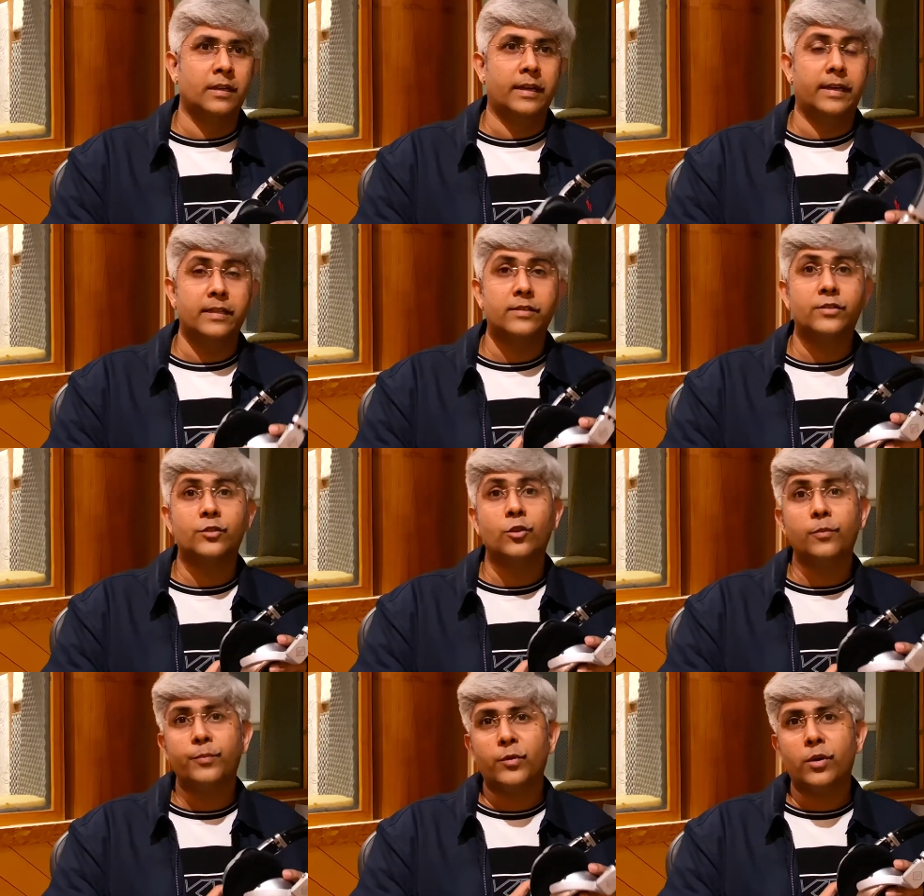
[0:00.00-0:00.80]
and it's
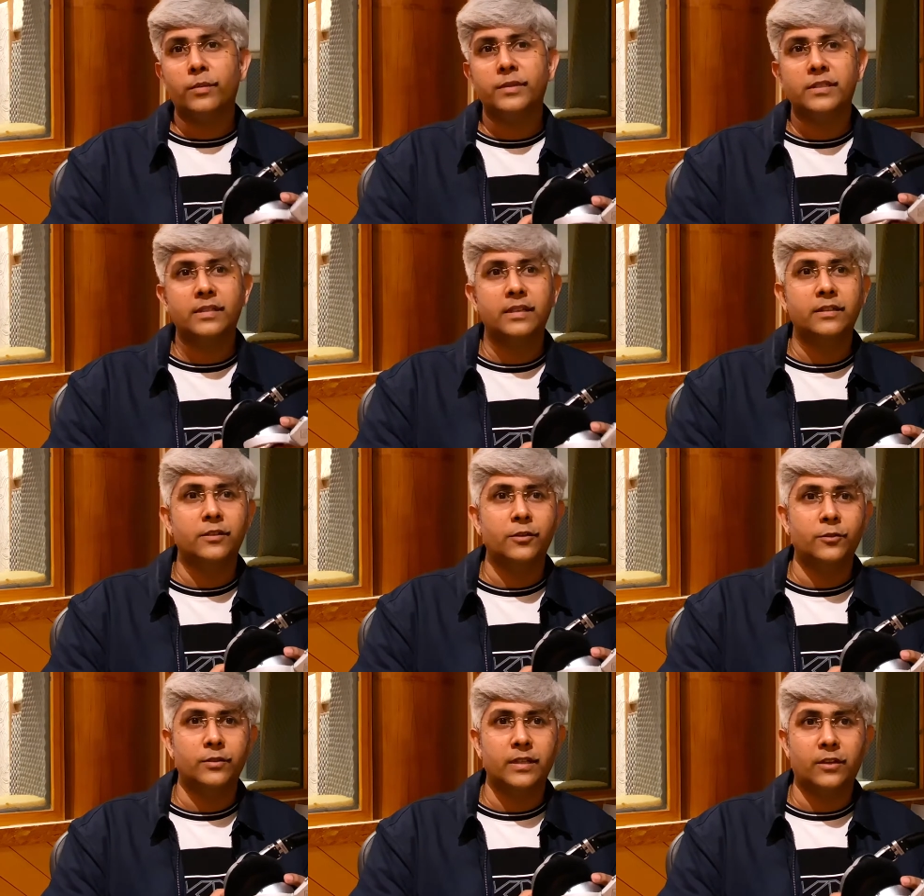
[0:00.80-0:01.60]
so promising to
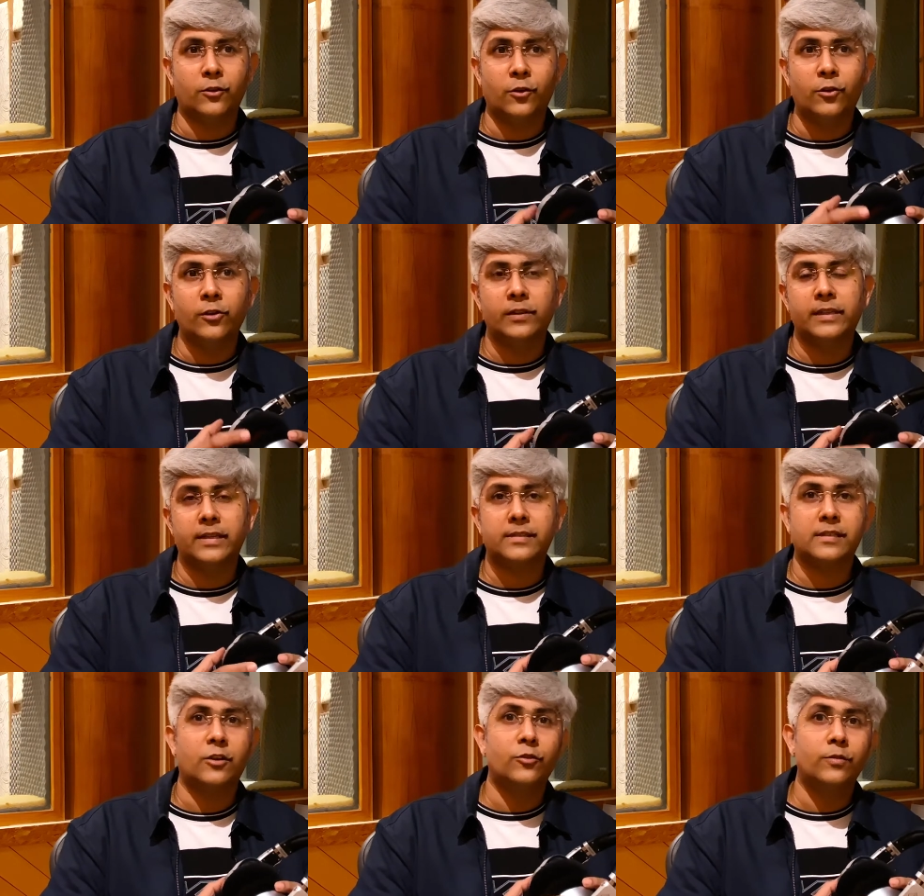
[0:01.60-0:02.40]
know that all their
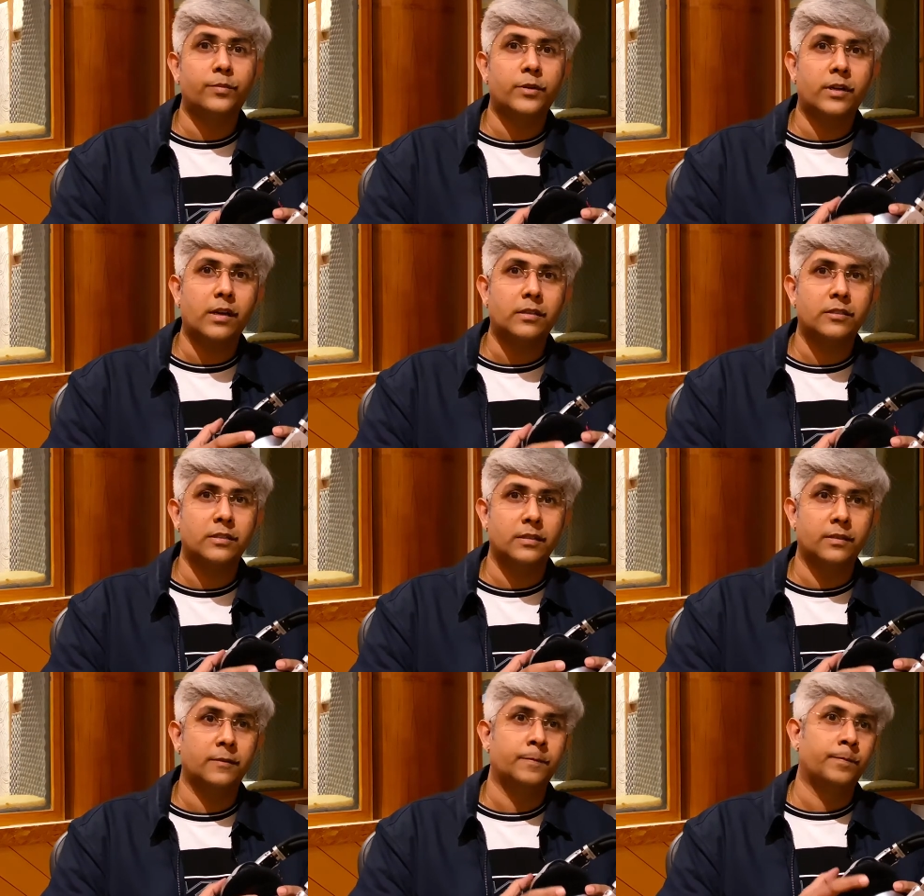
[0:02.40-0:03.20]
sound
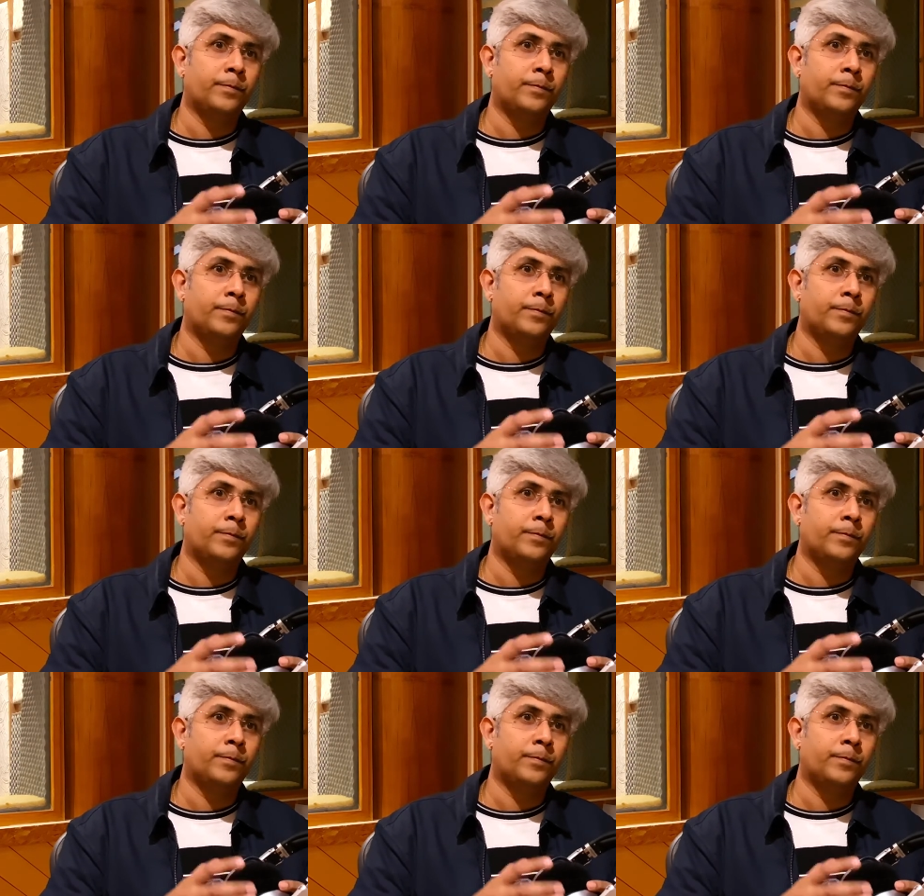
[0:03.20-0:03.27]
production